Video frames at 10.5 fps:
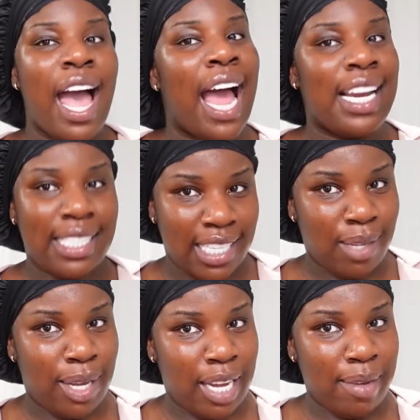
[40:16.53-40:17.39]
I just need
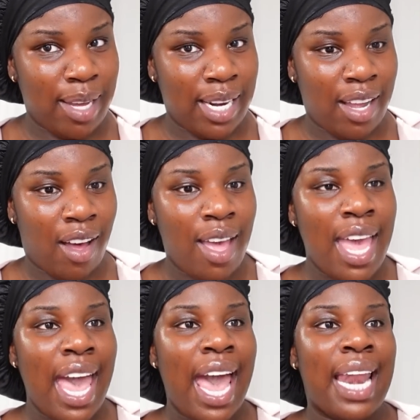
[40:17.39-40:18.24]
to wake up earlier
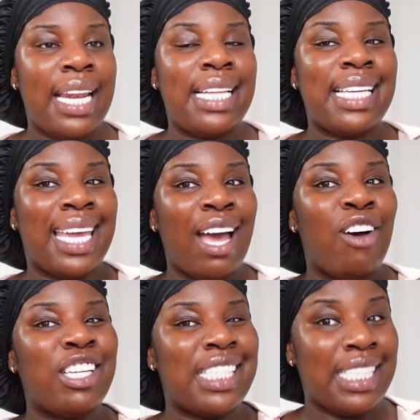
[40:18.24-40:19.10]
and I need to get
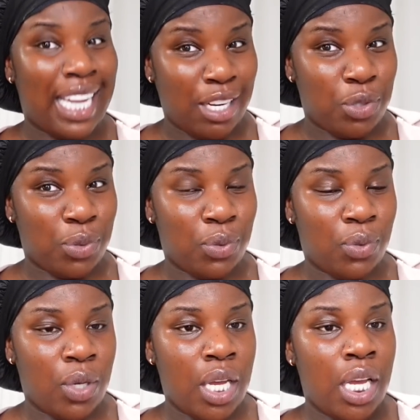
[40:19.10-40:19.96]
on a schedule.